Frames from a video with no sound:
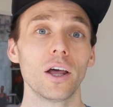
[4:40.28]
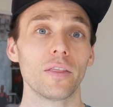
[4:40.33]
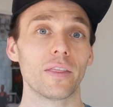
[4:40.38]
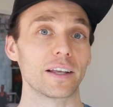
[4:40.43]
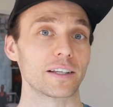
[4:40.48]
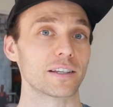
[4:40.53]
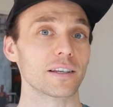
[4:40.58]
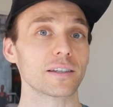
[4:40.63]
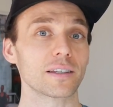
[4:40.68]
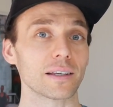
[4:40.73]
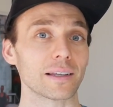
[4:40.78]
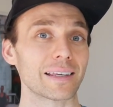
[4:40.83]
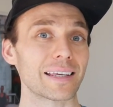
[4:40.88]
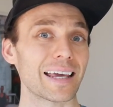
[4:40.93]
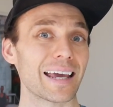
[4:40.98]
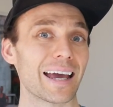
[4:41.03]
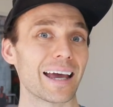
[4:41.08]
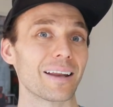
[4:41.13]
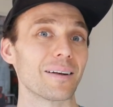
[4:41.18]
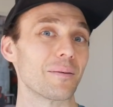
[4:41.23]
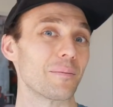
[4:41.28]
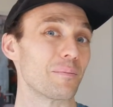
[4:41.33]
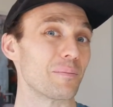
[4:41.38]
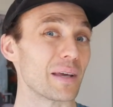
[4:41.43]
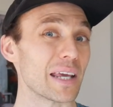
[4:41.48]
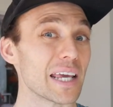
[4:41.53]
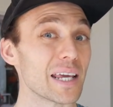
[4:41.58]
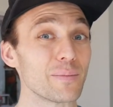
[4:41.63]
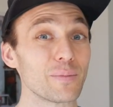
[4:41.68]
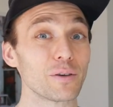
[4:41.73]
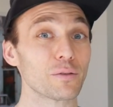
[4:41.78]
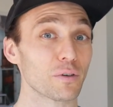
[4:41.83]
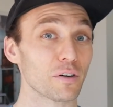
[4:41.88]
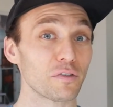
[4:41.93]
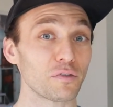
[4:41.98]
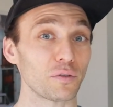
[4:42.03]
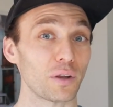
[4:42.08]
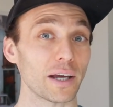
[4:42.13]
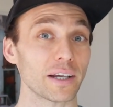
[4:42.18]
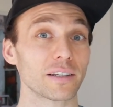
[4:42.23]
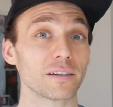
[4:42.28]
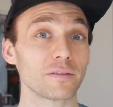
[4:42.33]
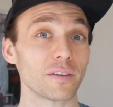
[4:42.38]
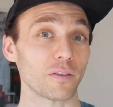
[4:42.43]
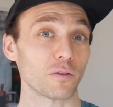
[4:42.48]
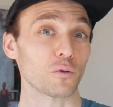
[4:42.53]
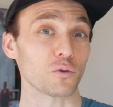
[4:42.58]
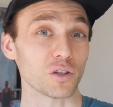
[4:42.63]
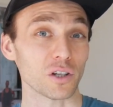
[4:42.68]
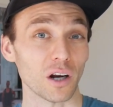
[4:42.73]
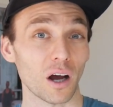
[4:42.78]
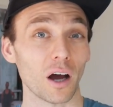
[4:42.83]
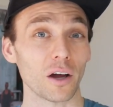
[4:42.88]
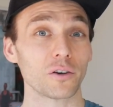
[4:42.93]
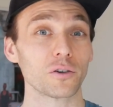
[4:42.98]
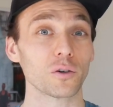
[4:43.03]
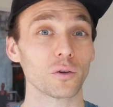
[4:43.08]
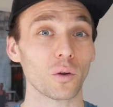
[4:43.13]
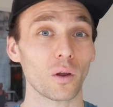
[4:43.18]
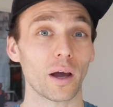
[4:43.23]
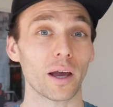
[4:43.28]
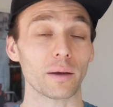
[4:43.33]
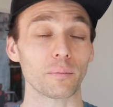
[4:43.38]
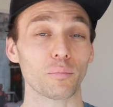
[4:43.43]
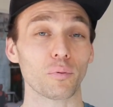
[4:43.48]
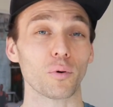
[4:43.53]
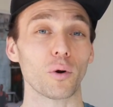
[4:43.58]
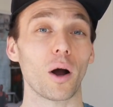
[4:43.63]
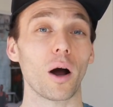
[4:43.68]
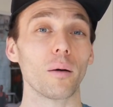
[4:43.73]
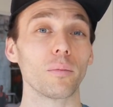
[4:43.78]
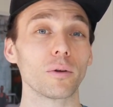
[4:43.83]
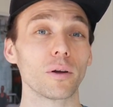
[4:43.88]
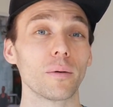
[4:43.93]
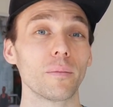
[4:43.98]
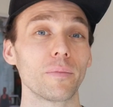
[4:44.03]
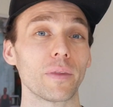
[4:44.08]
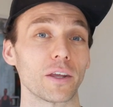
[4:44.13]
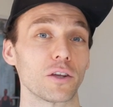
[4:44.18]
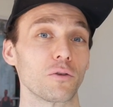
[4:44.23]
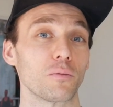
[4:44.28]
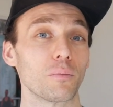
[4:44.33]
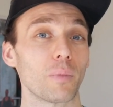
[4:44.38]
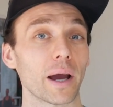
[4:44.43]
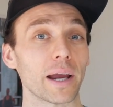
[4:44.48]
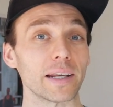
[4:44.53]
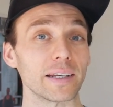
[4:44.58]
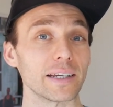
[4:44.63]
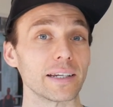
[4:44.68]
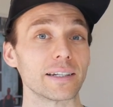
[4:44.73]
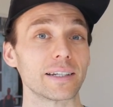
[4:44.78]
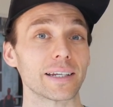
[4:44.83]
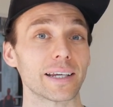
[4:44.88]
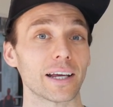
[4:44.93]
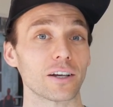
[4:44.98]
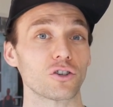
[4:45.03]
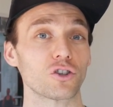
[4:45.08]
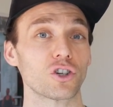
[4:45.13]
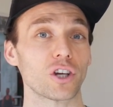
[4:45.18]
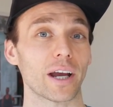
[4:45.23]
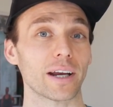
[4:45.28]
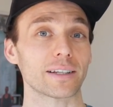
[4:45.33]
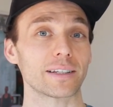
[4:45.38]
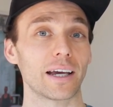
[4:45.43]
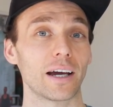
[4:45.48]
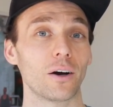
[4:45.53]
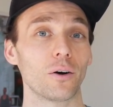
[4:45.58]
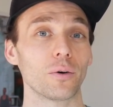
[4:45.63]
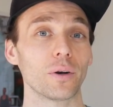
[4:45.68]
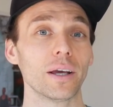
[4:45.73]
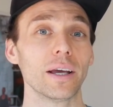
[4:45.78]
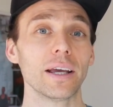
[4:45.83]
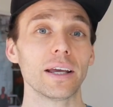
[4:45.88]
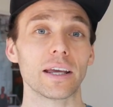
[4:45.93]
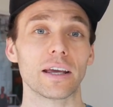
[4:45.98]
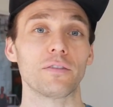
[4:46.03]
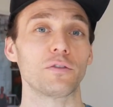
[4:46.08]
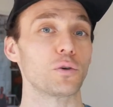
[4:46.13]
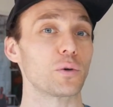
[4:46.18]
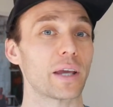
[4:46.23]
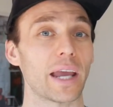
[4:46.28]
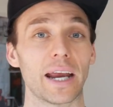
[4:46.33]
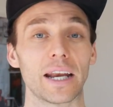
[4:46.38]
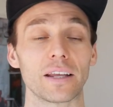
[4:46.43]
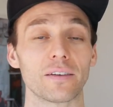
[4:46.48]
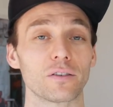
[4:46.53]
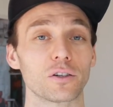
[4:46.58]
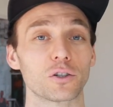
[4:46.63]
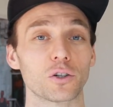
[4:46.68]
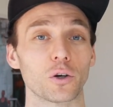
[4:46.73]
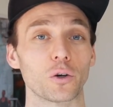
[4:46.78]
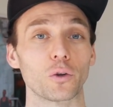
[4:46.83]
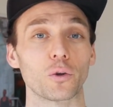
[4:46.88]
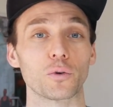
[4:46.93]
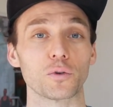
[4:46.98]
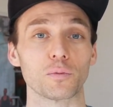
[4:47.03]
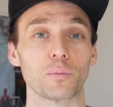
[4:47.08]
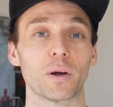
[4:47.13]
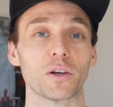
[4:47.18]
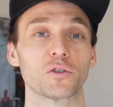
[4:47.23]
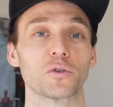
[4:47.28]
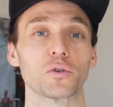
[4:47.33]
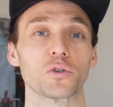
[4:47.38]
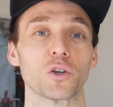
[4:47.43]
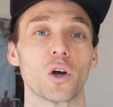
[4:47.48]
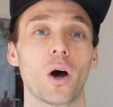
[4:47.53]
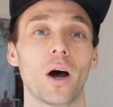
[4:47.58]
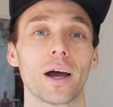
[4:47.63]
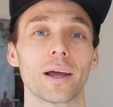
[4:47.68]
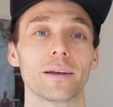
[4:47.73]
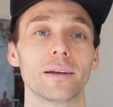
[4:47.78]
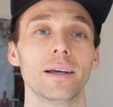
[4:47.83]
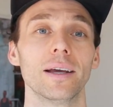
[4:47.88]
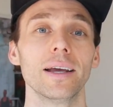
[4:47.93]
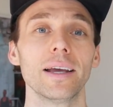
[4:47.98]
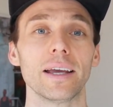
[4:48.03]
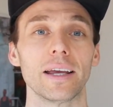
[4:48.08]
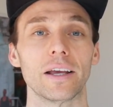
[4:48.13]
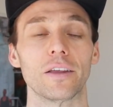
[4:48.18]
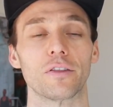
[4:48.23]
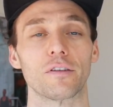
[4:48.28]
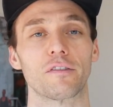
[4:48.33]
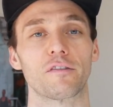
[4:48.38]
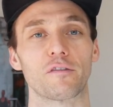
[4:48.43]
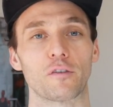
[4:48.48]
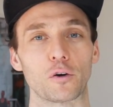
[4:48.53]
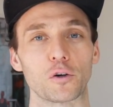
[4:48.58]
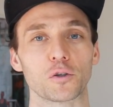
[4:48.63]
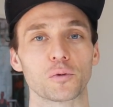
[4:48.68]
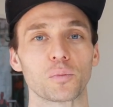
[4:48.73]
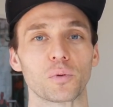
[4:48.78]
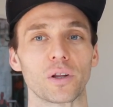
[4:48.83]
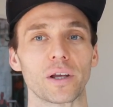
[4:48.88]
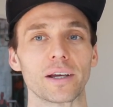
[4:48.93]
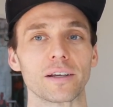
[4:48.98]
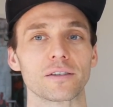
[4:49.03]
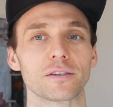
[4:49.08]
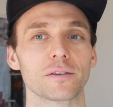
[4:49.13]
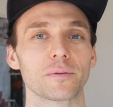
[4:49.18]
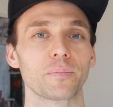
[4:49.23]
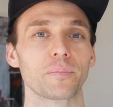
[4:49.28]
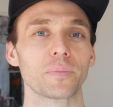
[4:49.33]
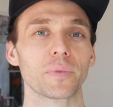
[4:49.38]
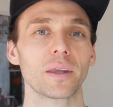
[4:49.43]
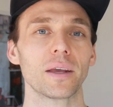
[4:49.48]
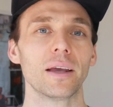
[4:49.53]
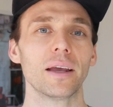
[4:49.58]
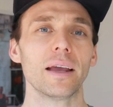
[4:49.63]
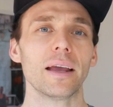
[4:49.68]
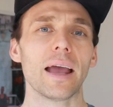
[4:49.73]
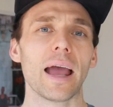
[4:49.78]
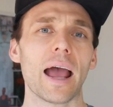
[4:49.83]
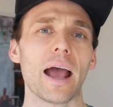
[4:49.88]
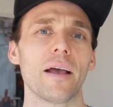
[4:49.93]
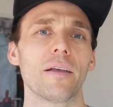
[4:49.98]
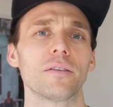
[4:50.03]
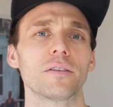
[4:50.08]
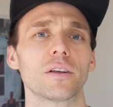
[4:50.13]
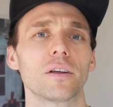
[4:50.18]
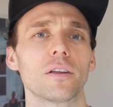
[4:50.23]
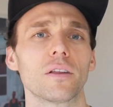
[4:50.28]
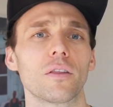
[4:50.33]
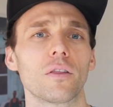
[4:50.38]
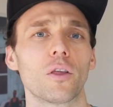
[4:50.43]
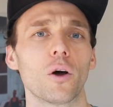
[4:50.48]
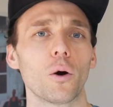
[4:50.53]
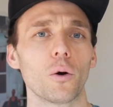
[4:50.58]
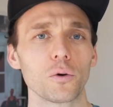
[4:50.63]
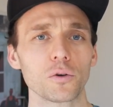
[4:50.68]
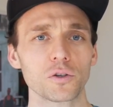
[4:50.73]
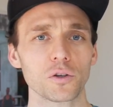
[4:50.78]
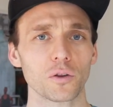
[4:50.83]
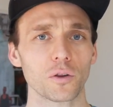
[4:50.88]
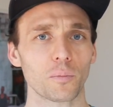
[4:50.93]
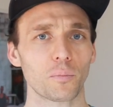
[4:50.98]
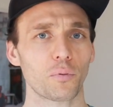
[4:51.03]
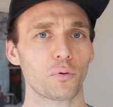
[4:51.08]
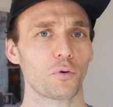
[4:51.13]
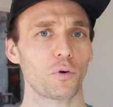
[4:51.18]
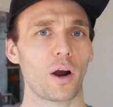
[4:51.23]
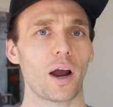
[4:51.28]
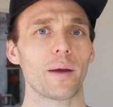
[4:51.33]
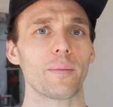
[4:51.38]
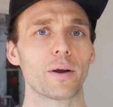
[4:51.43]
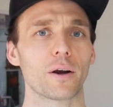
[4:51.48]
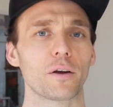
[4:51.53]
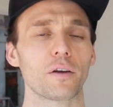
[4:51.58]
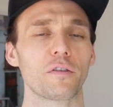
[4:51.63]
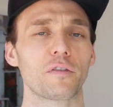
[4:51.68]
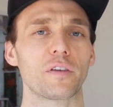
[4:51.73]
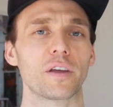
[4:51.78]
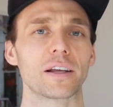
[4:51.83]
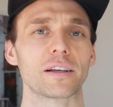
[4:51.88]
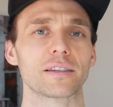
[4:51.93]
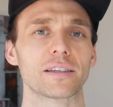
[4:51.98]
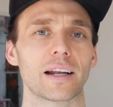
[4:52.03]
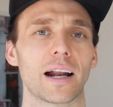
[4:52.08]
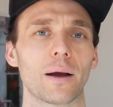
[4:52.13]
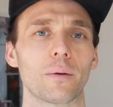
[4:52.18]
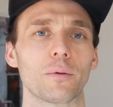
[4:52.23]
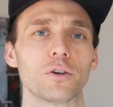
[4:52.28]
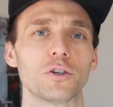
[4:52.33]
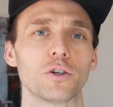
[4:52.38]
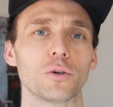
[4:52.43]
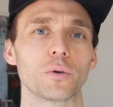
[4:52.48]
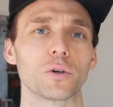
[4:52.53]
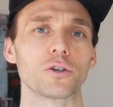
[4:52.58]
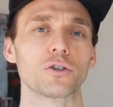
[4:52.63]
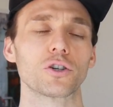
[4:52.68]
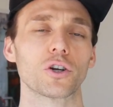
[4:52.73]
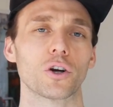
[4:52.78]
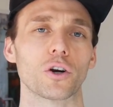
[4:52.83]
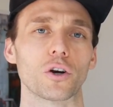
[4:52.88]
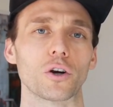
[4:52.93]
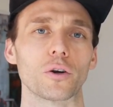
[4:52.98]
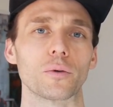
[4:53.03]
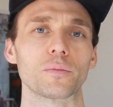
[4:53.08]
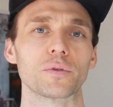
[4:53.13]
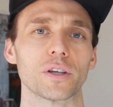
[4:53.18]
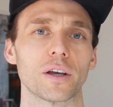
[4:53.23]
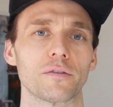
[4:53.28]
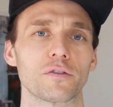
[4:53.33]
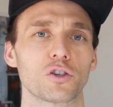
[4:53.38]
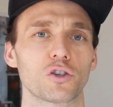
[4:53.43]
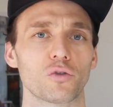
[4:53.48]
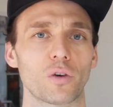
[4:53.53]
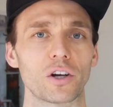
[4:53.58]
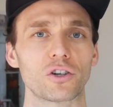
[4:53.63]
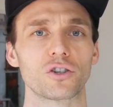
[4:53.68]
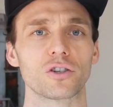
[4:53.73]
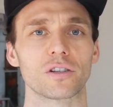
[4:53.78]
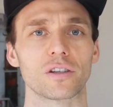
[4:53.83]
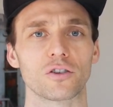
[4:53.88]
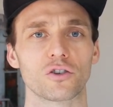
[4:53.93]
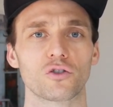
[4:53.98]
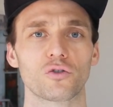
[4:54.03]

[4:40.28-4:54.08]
this is again maybe reflective that there's an underlying problem that you might need to get checked out if you can't even turn those muscles on in the first place. And those are the primary things that I would do in terms of stretches and